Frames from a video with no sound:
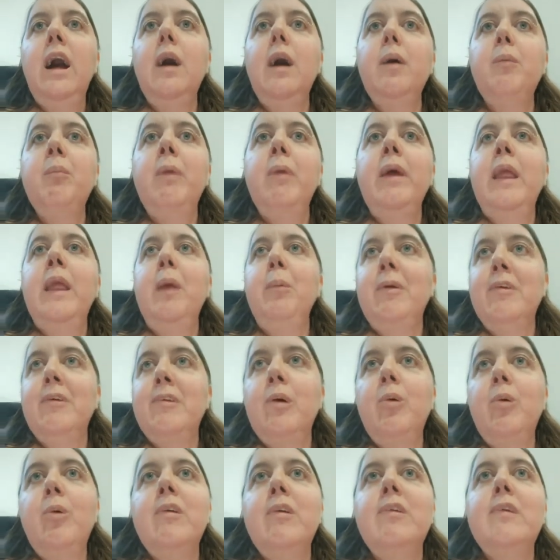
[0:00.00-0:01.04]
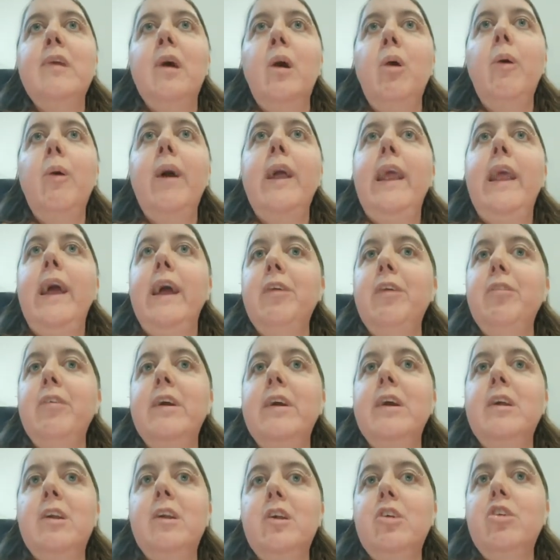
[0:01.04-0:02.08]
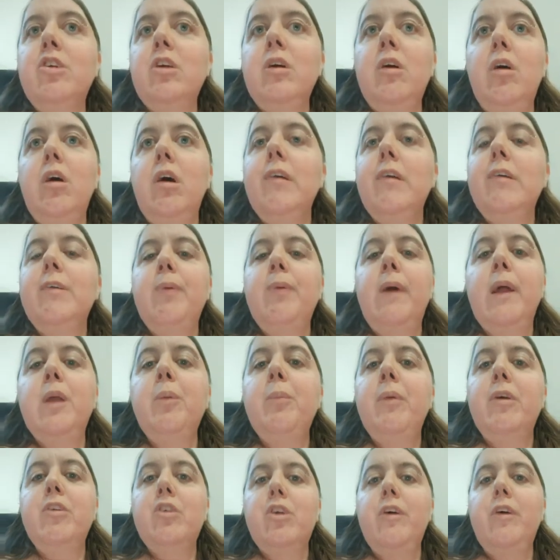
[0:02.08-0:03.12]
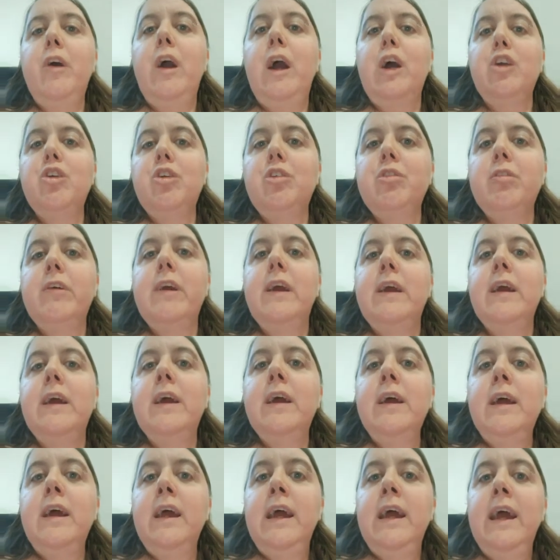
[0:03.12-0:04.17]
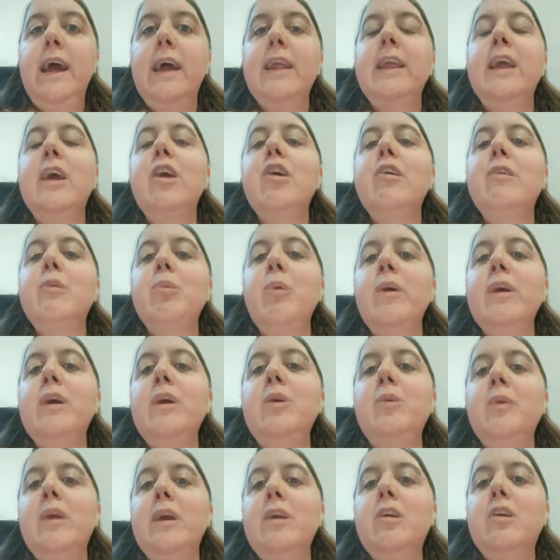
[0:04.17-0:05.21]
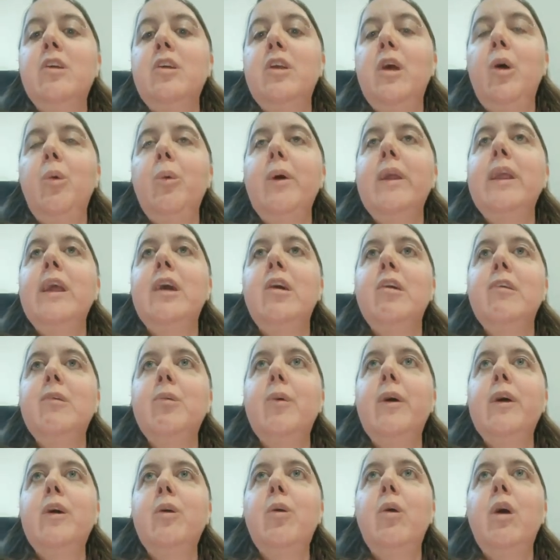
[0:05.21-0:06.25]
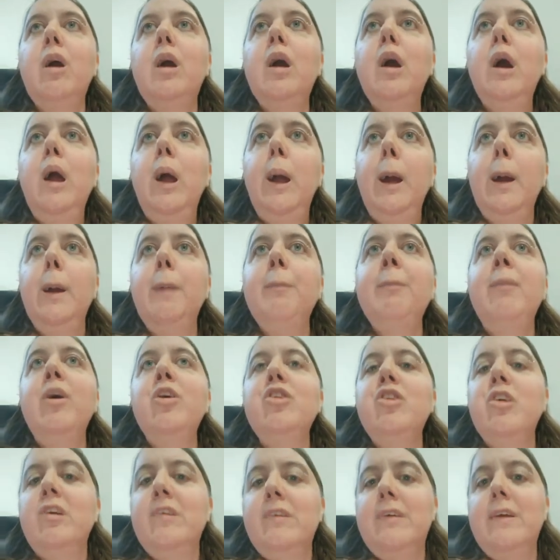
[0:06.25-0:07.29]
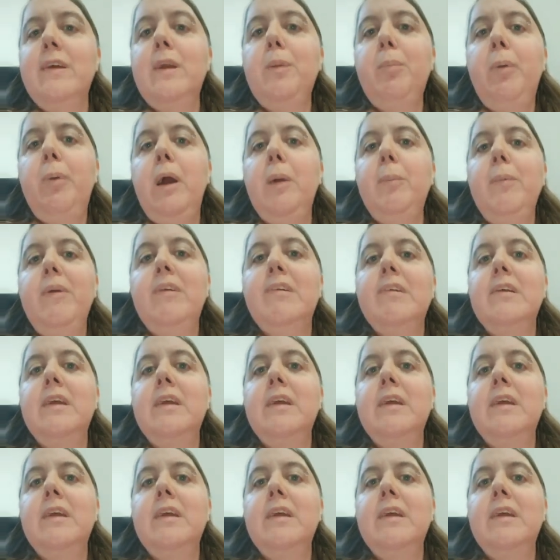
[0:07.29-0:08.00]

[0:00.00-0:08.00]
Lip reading: my name is so-and-so, and I have a condition called spinal muscular atrophy. and here's what you need to know, and here's what your emergency departments